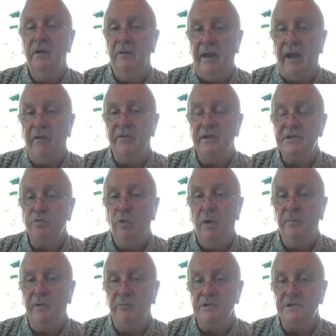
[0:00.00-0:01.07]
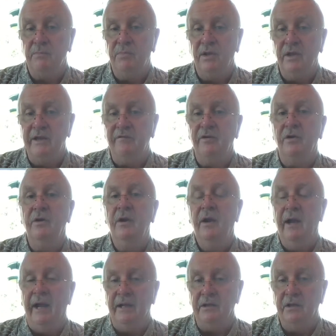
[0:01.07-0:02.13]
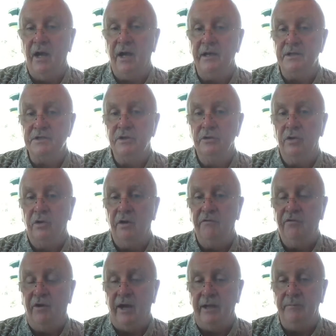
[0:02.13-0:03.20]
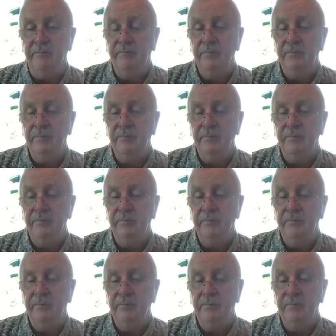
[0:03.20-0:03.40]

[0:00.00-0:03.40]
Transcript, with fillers: Now this woman was a believer and God is glorified.